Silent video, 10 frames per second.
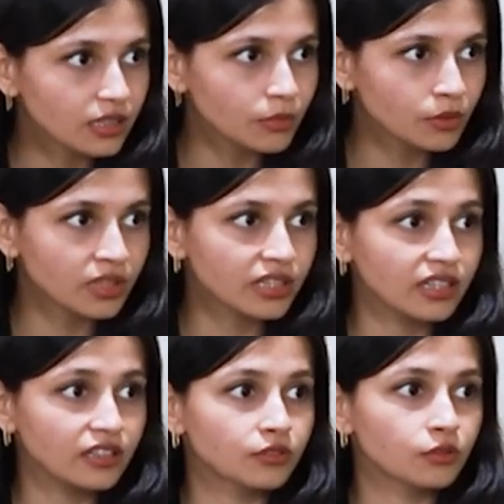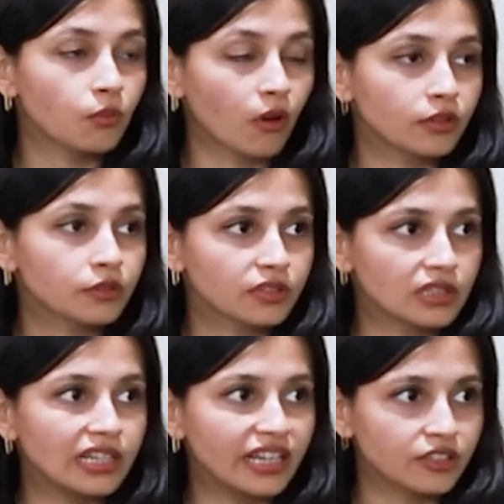communities, who want to
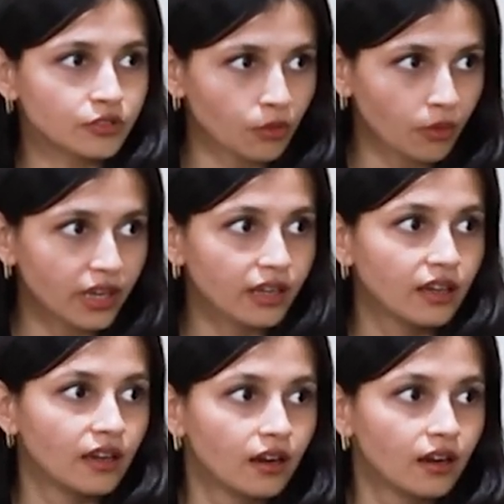really enjoy